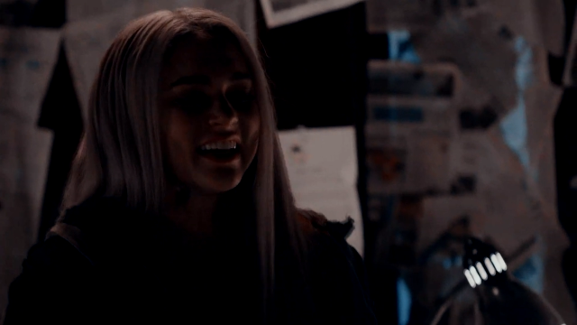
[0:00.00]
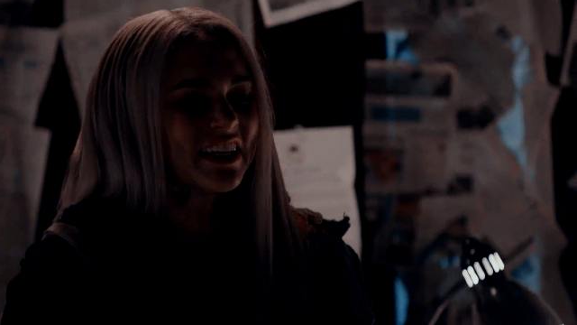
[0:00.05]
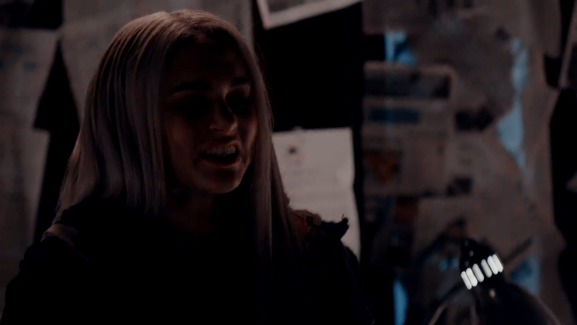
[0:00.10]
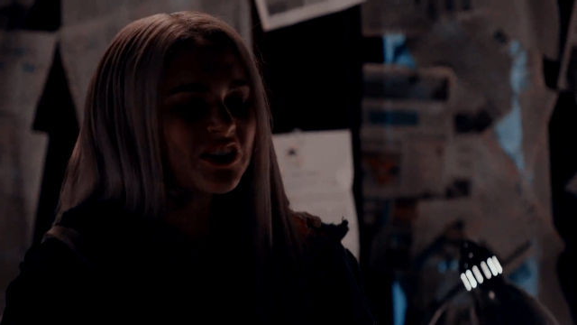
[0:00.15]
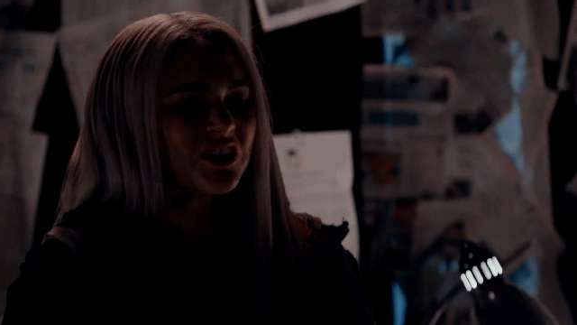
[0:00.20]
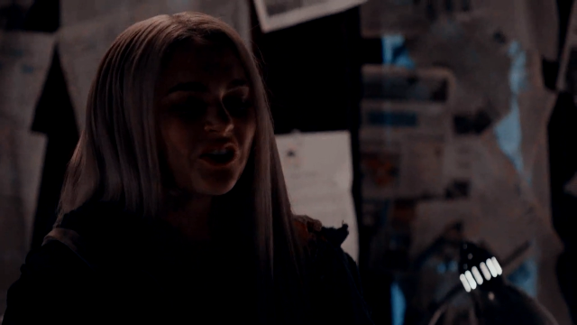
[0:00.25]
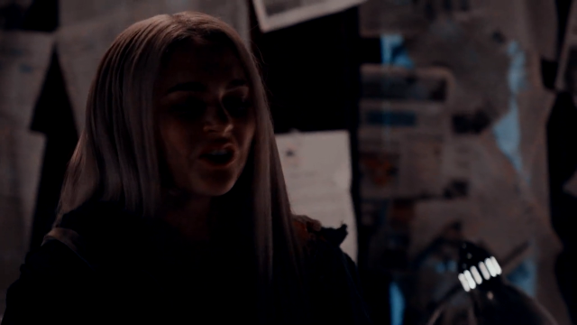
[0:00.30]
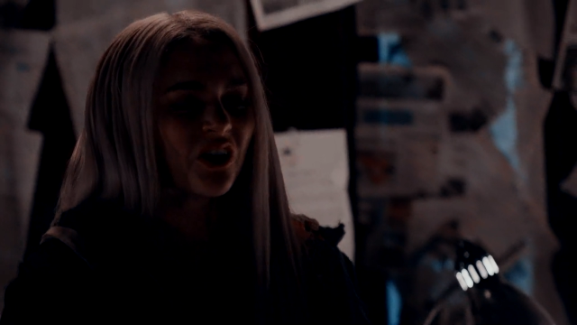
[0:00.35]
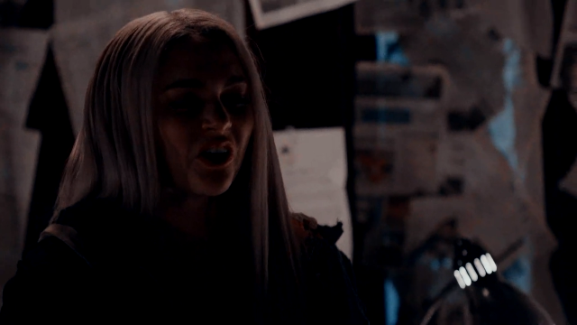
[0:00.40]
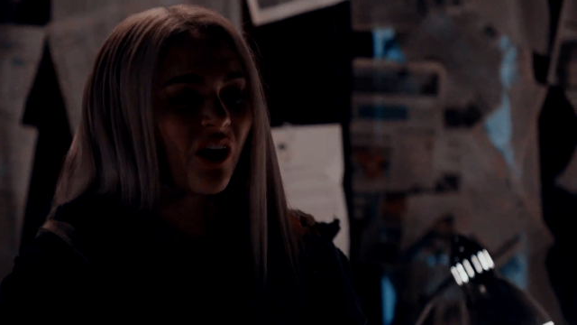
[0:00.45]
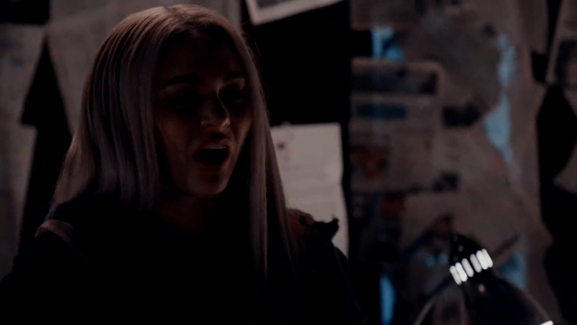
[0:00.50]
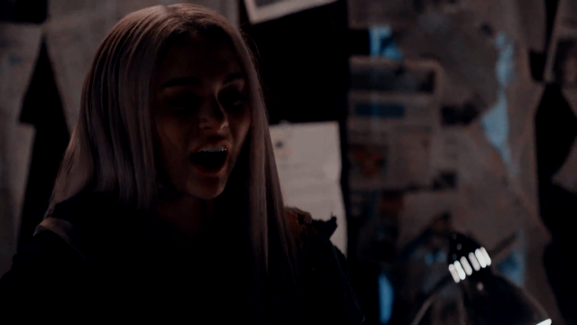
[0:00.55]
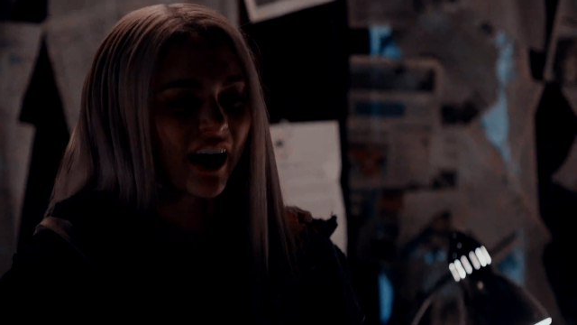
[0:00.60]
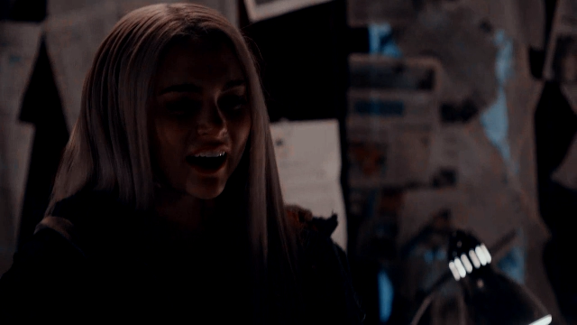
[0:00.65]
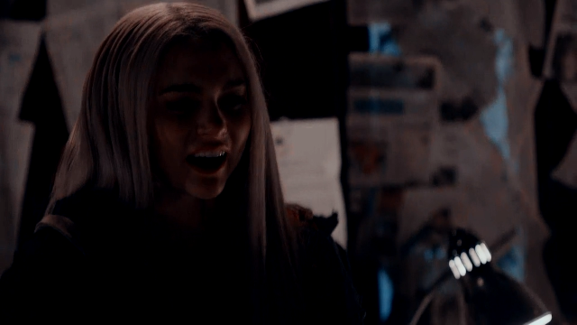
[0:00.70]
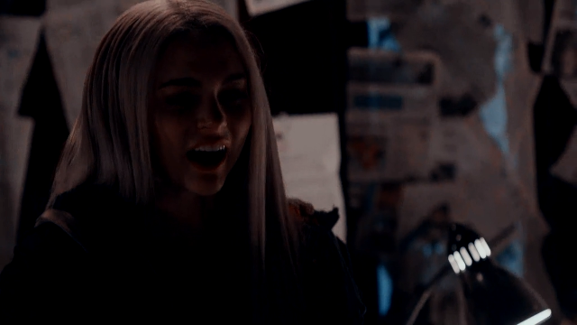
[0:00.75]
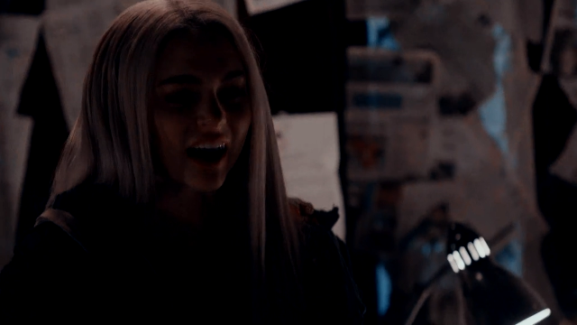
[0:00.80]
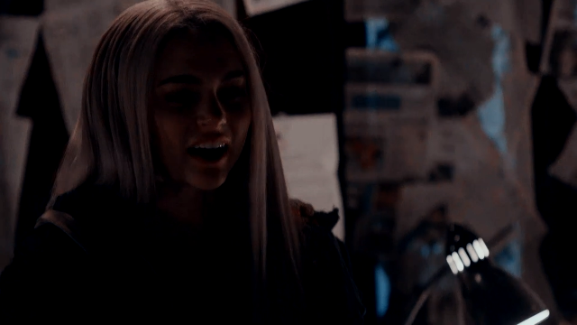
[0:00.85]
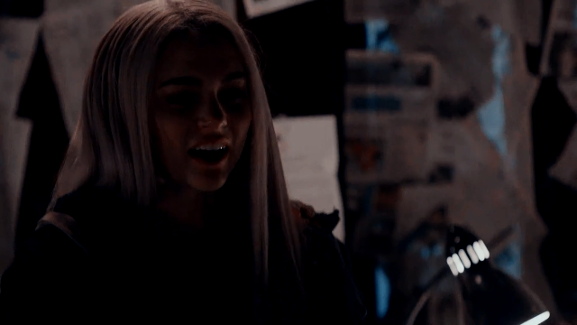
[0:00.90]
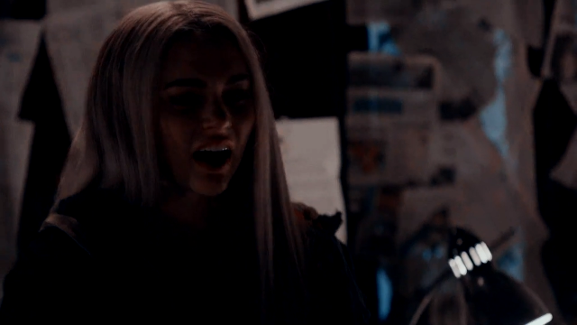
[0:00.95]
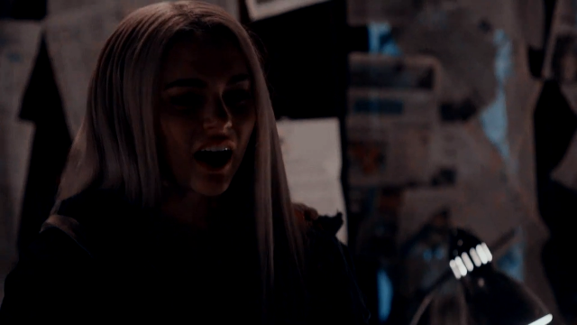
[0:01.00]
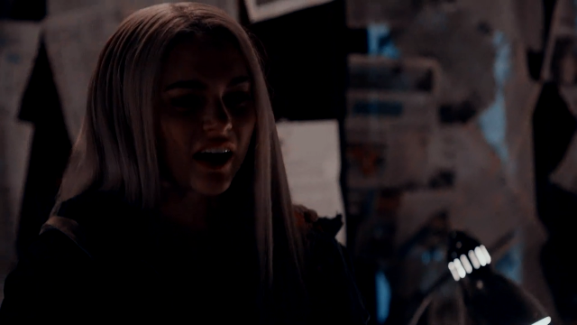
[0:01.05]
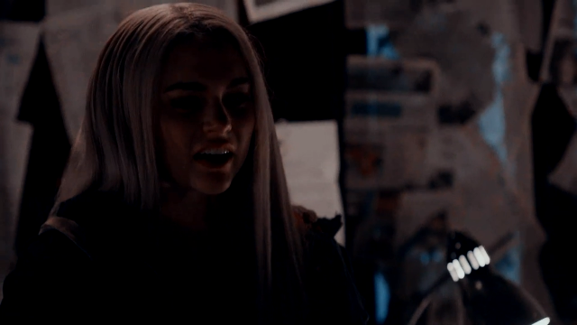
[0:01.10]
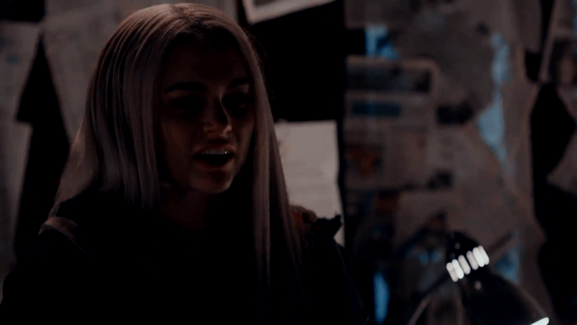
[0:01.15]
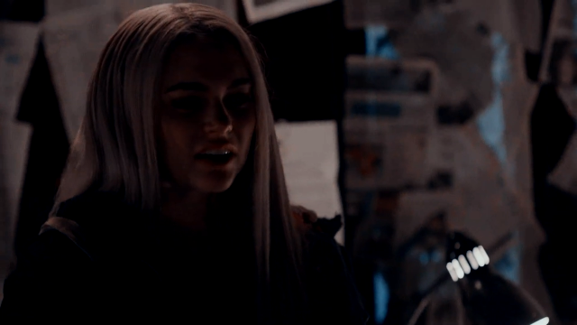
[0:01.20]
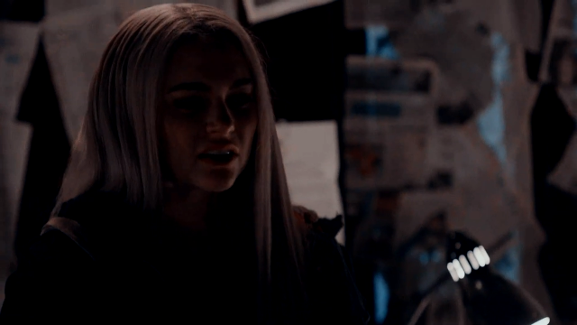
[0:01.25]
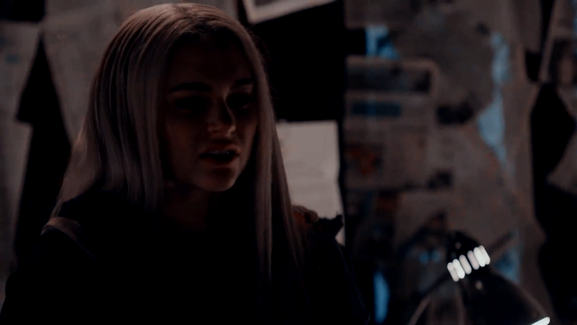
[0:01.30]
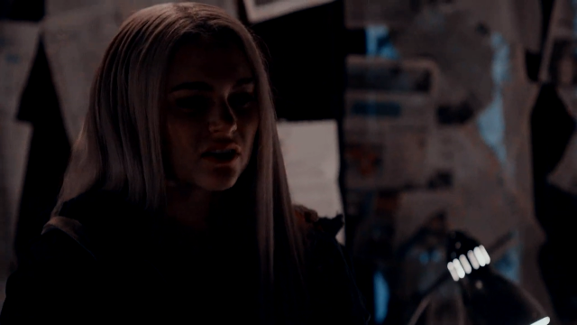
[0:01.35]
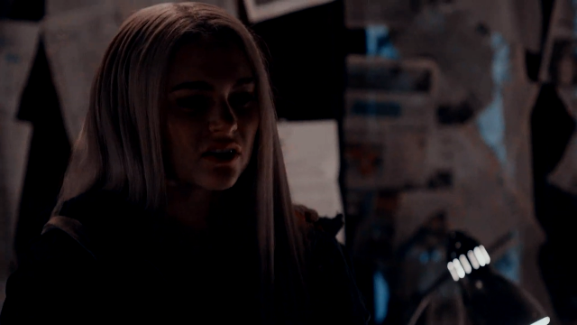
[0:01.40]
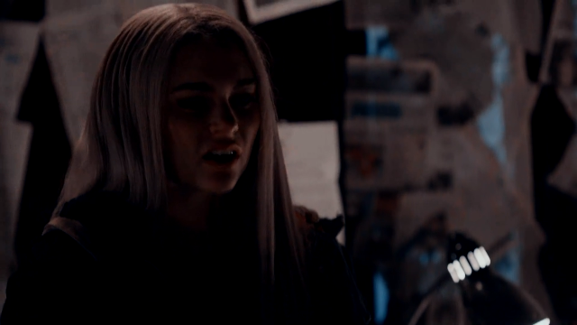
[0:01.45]
No, no, I, I, I
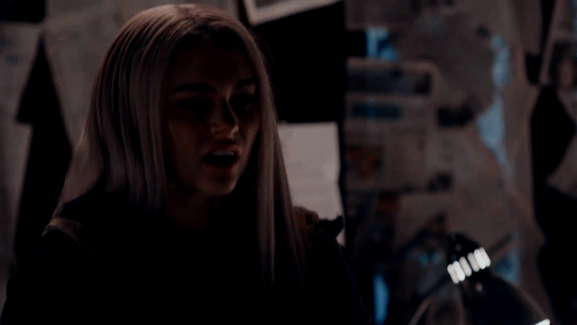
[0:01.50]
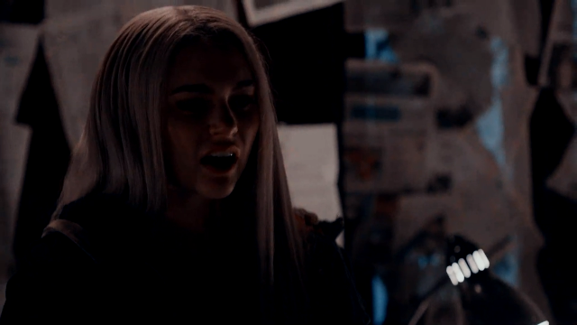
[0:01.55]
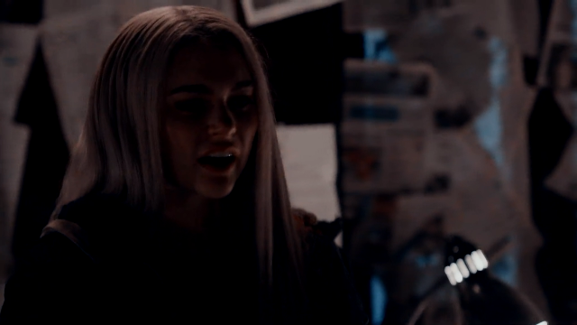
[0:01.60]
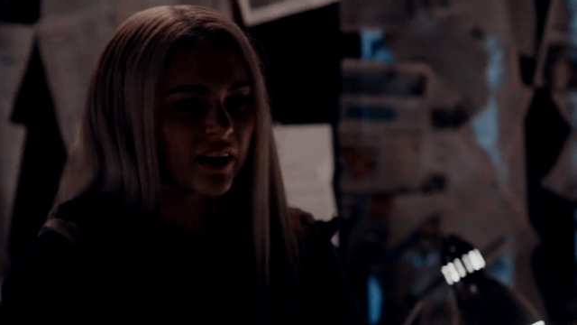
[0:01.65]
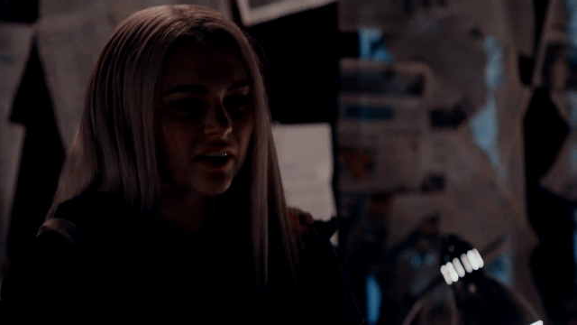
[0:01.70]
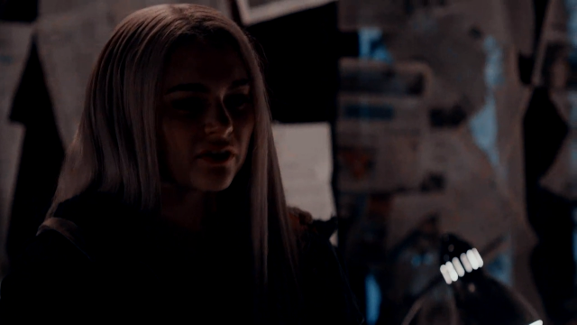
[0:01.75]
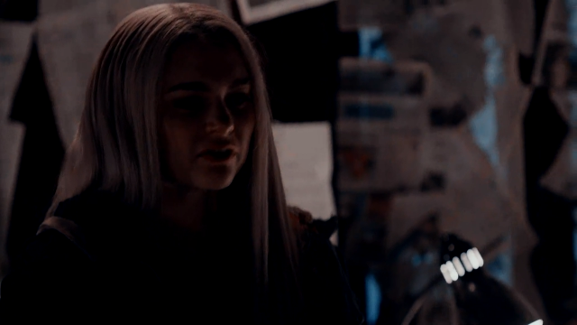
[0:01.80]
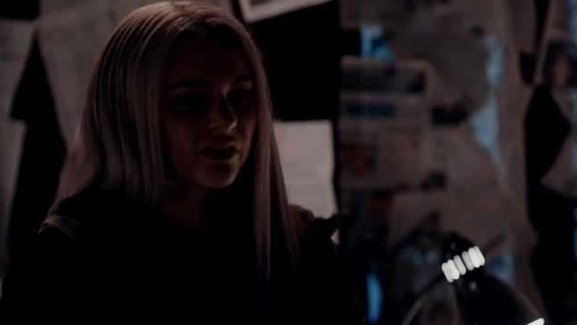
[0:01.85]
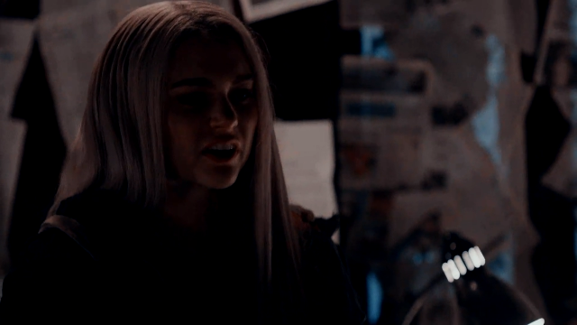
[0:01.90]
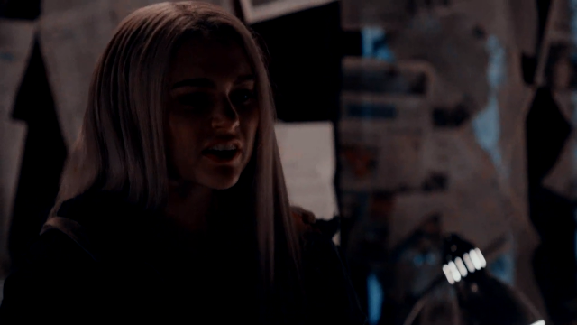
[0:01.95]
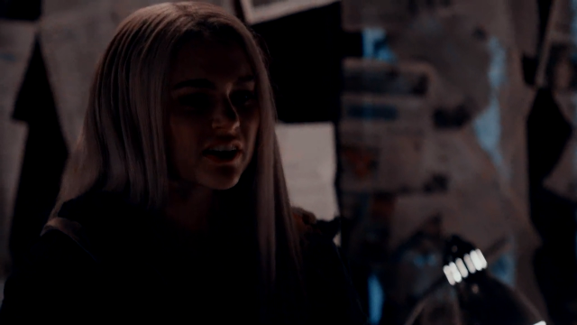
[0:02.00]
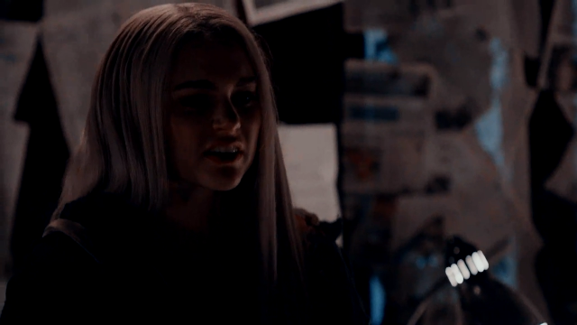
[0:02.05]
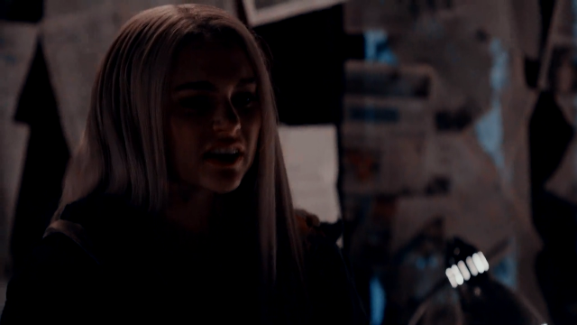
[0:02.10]
can, I can fix